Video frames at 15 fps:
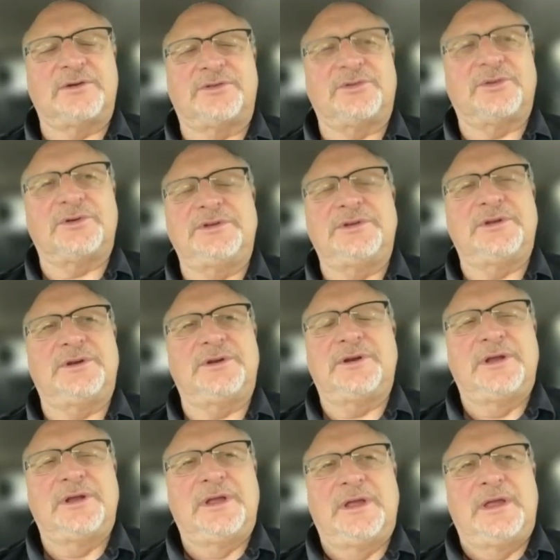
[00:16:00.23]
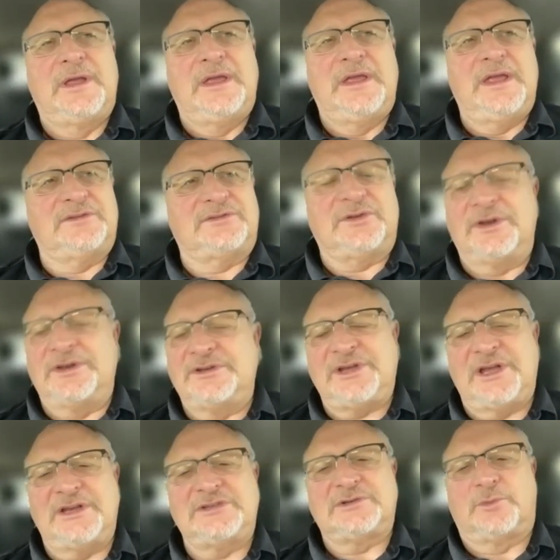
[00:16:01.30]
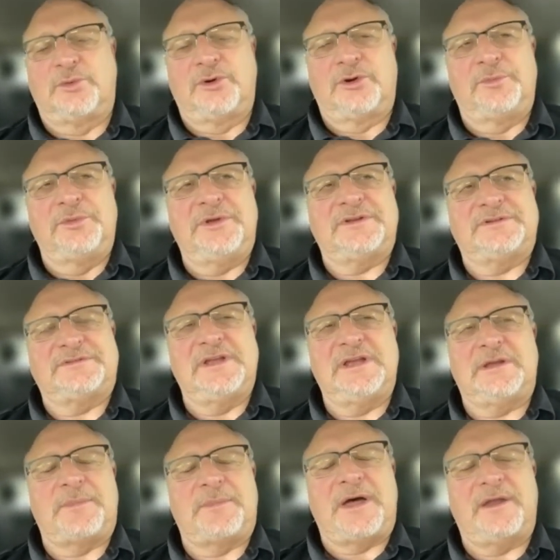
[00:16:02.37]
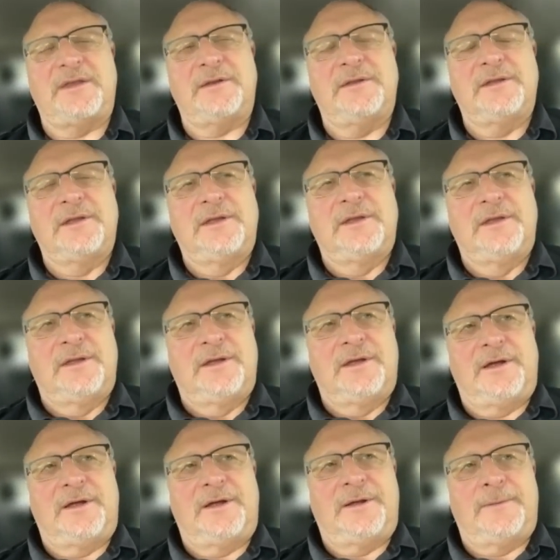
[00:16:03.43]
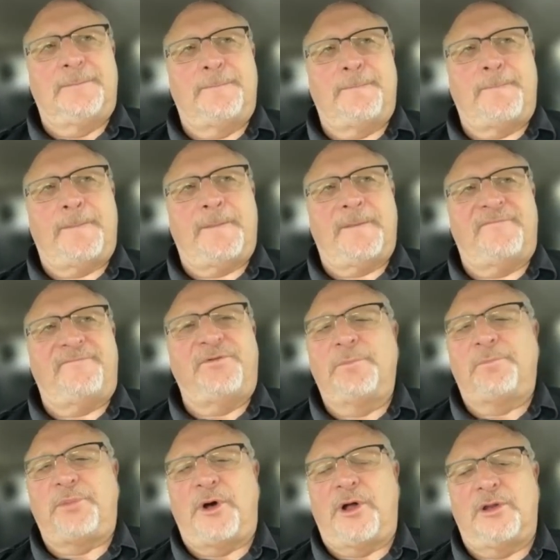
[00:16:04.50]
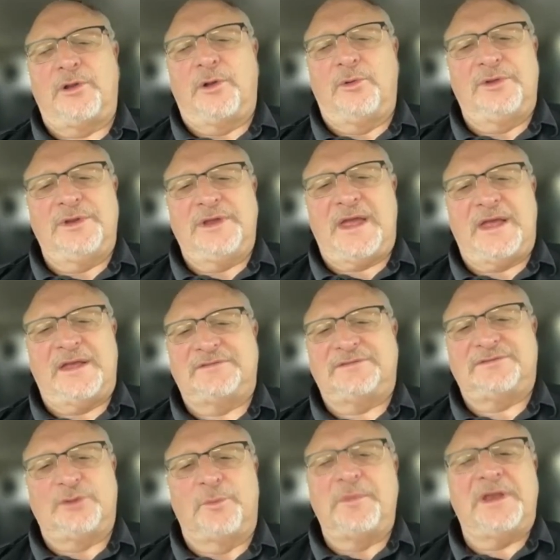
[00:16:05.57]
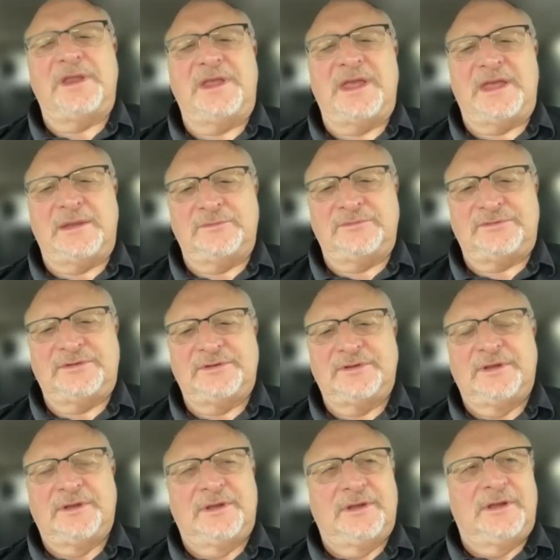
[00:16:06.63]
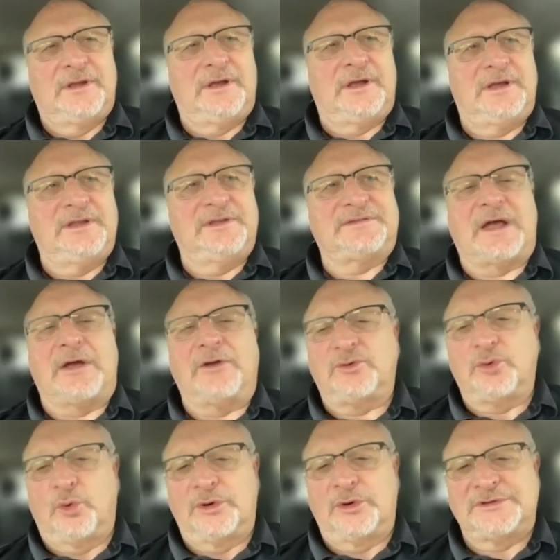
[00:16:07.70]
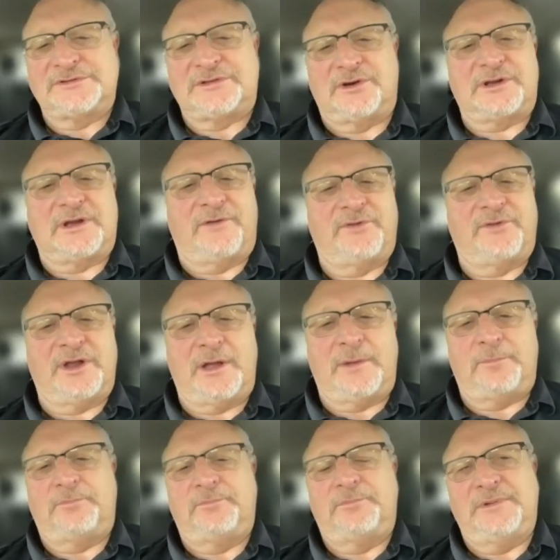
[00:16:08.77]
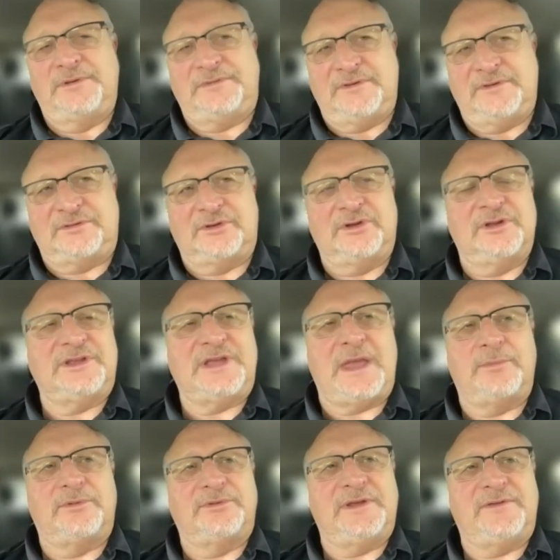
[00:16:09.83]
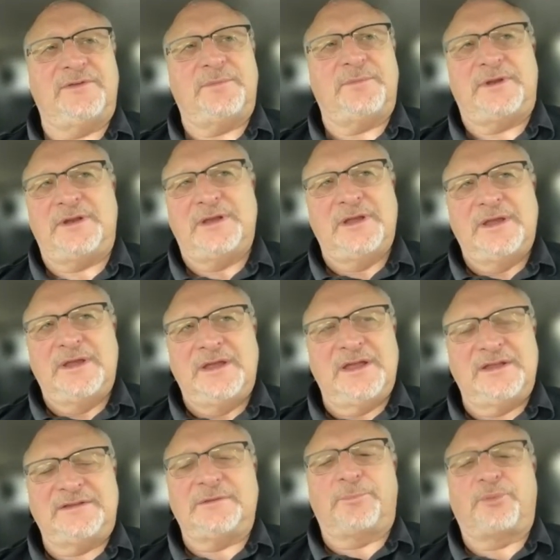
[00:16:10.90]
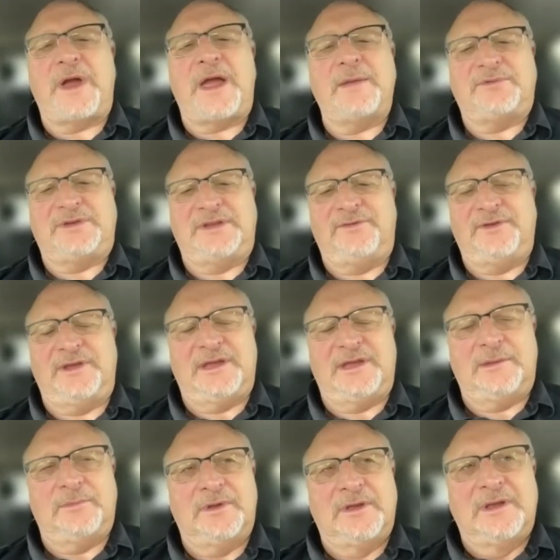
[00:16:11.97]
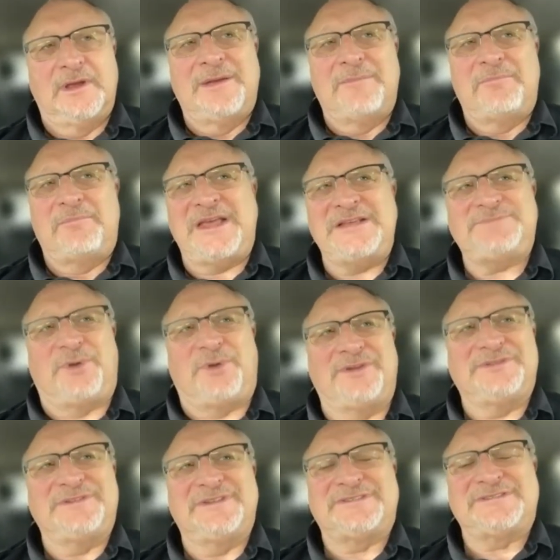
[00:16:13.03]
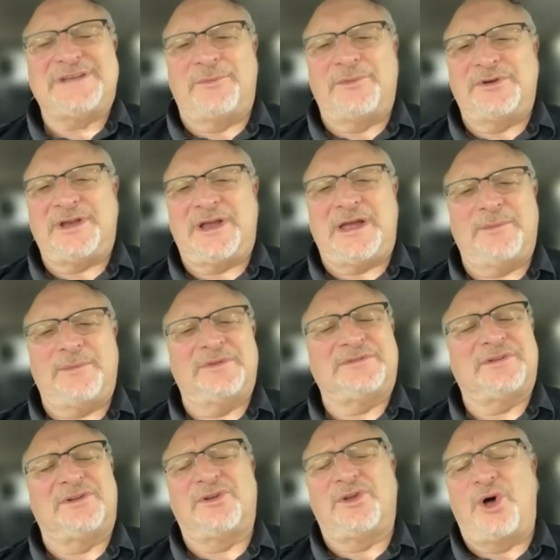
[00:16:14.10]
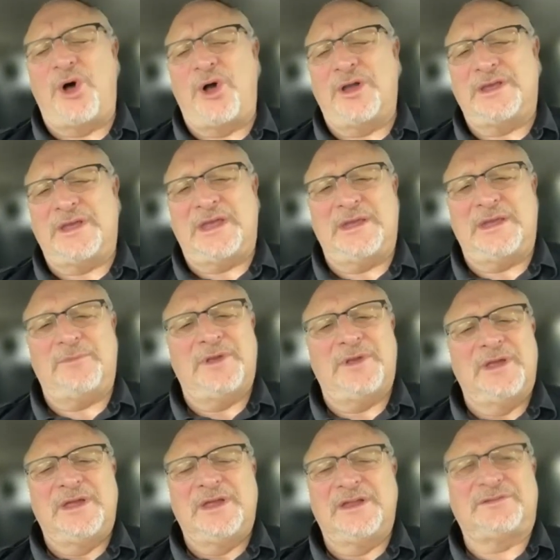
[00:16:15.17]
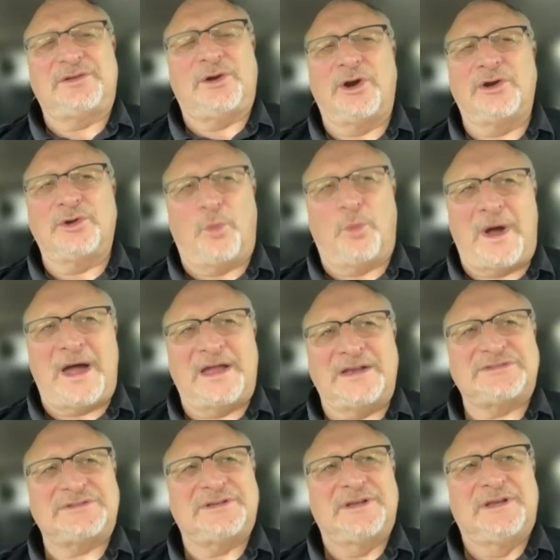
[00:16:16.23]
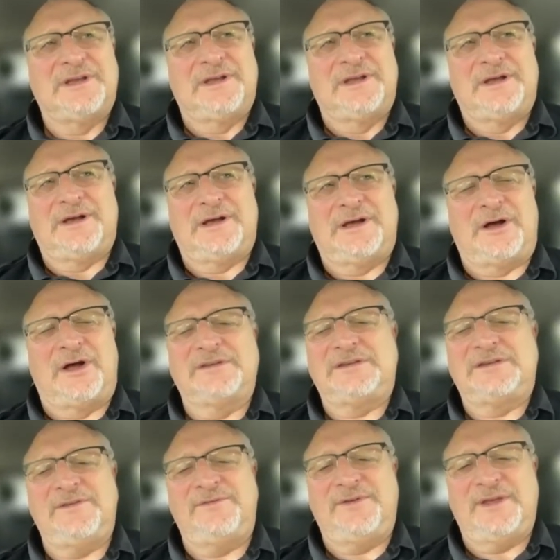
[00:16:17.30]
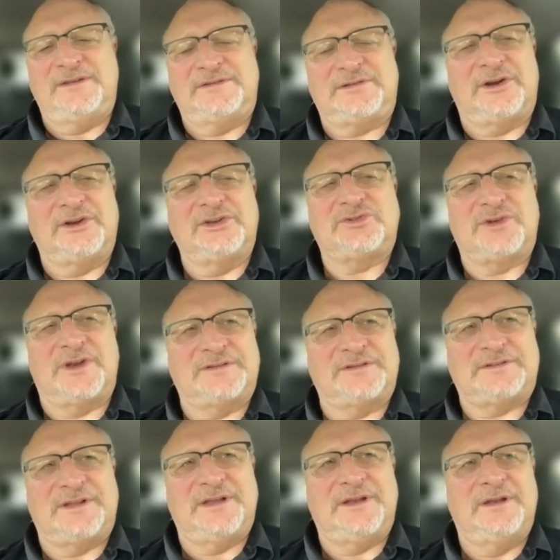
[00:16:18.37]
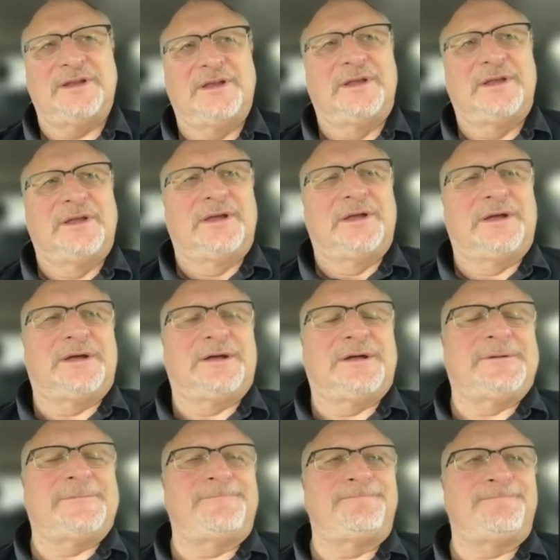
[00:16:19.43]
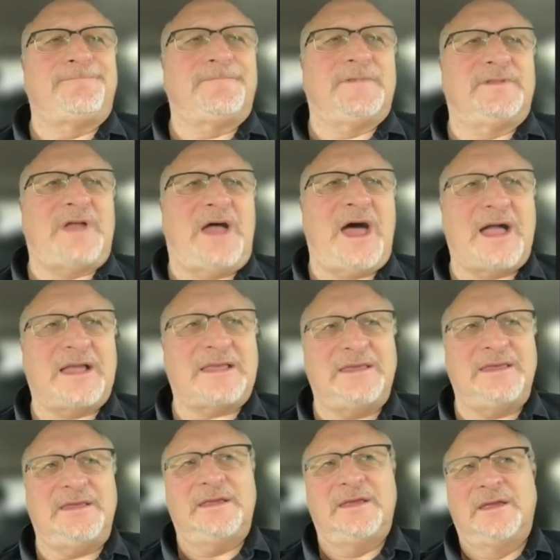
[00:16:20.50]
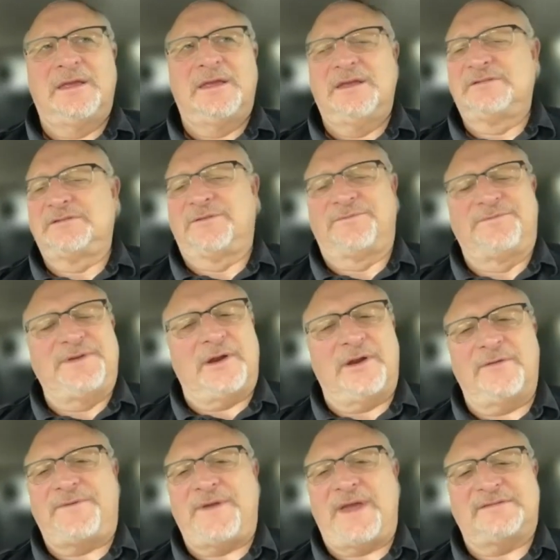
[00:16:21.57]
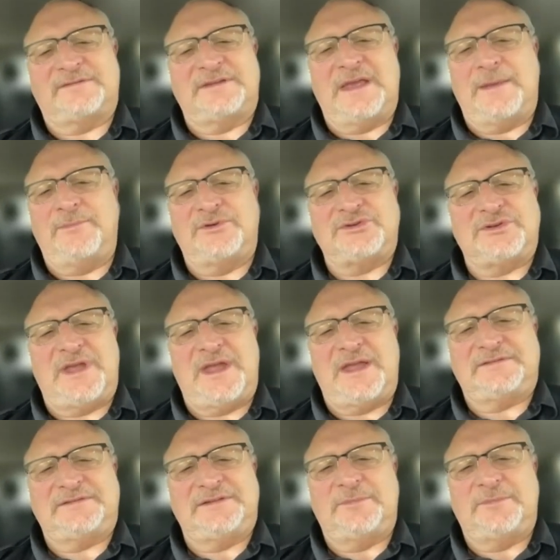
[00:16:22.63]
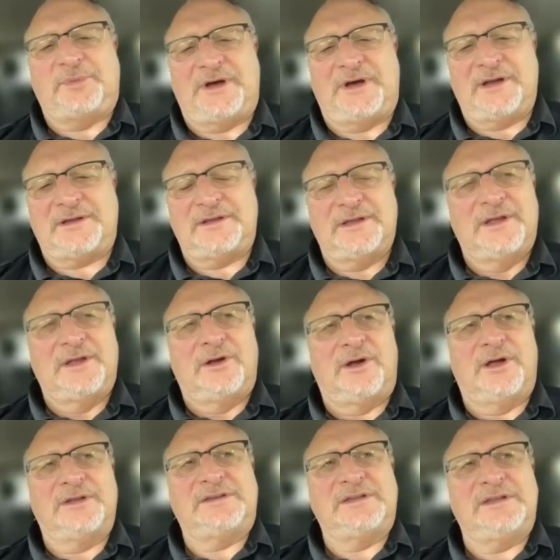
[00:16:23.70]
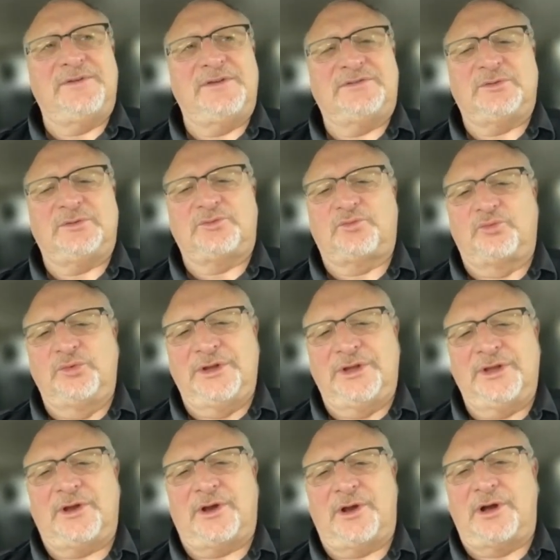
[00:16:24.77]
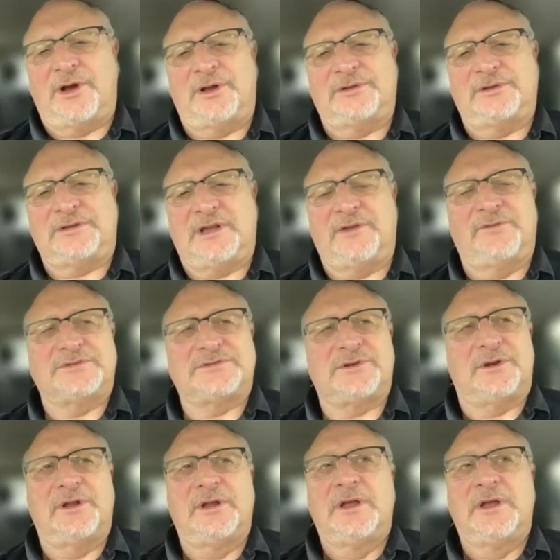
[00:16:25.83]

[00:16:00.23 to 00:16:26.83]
or third year, it's going to change the world because think about it. Um, football only has so many games. Uh, it's outdoors, they're covered up. It's a good cable TV, but it's a prime TV game. Baseball's in the summertime. It's a long game. It's hard to watch uh, on TV. It's hard to translate. Um, hockey is a very fast game that you can't see the puck on TV, so it's really uh, television.